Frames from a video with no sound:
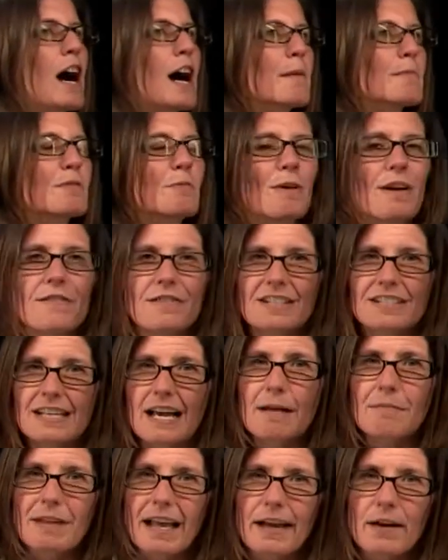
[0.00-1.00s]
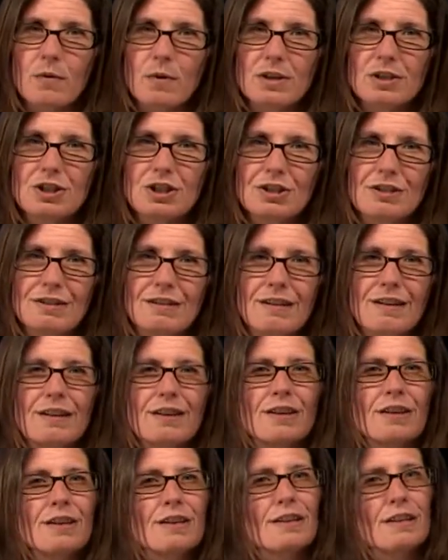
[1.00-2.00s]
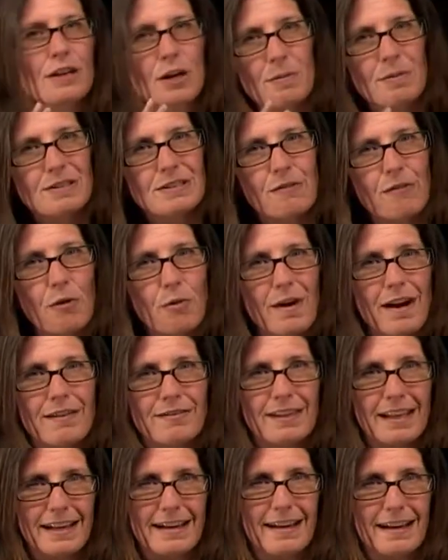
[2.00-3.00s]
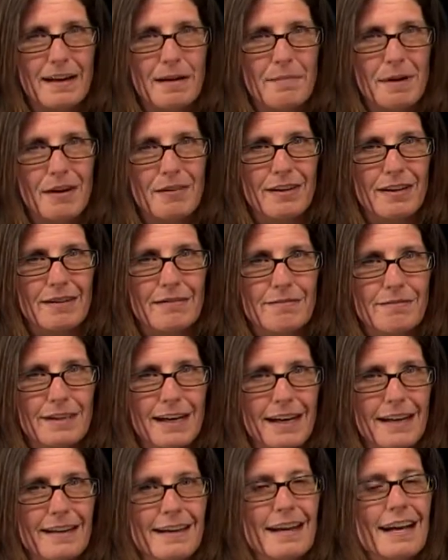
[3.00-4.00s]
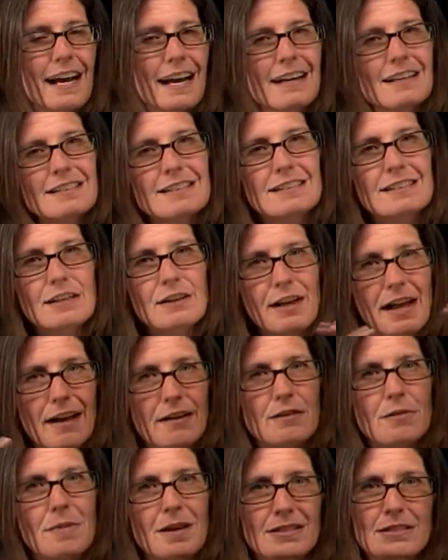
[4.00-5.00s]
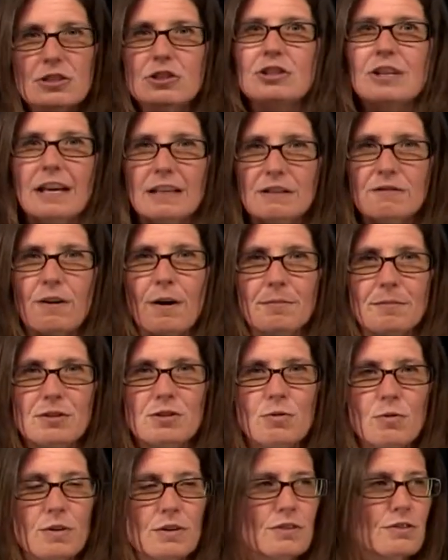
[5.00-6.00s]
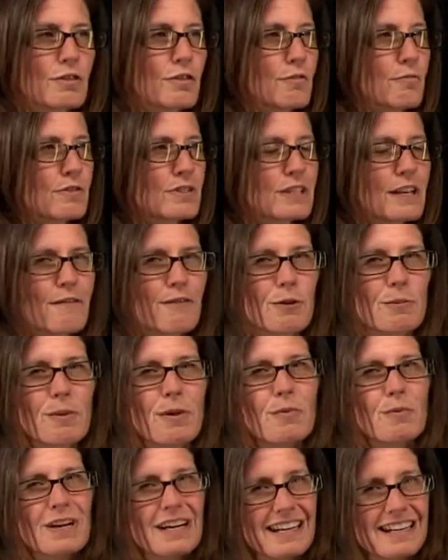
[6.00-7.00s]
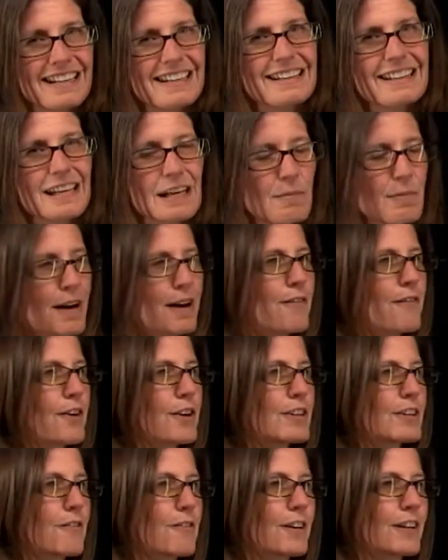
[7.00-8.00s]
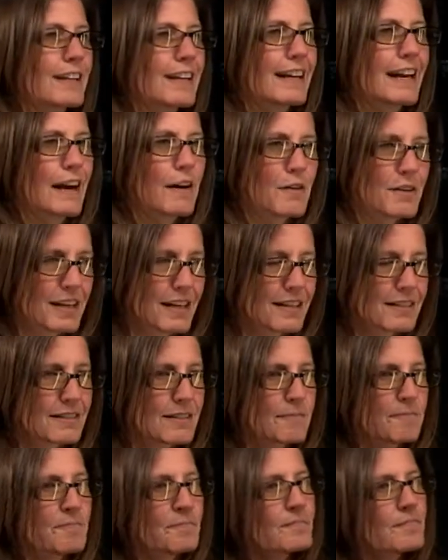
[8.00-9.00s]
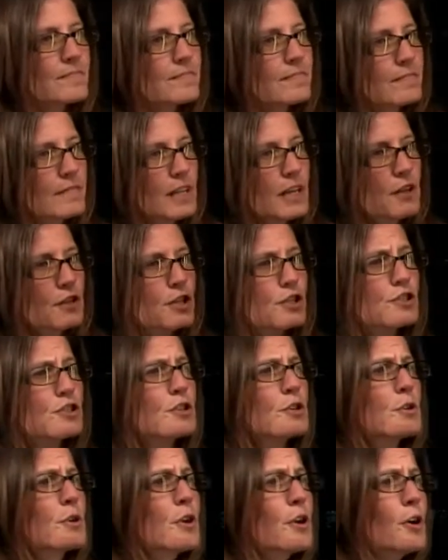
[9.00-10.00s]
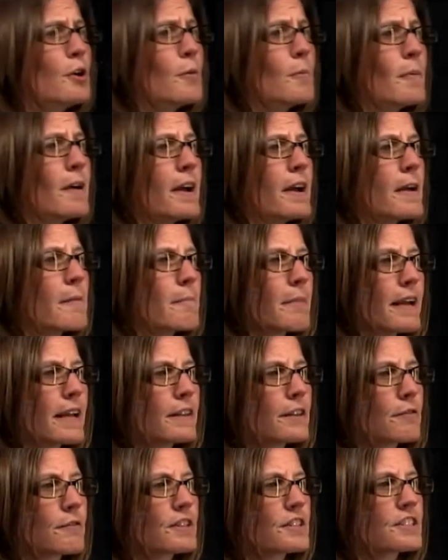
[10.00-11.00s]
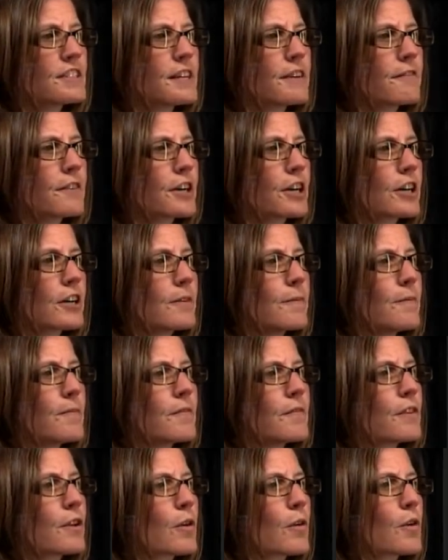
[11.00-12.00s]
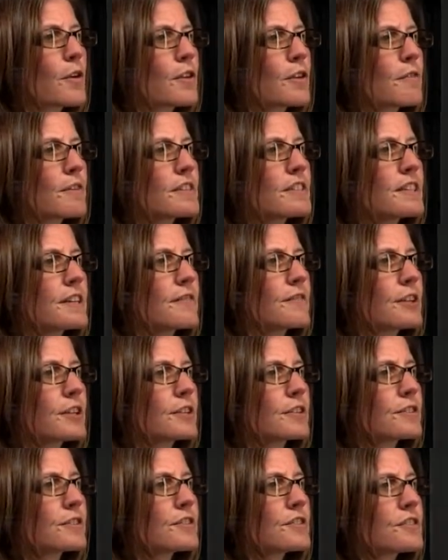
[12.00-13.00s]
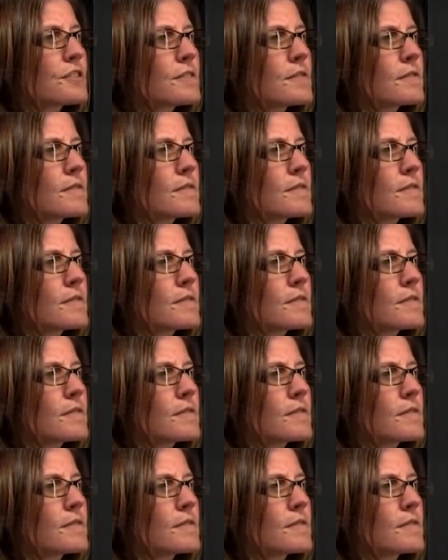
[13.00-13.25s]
So we have the same language, a little bit different way of thinking about it, okay? And it's still how the message gets from the source to the receiver, but we think about it very differently nowadays. The to whom being the receiver or the receivers,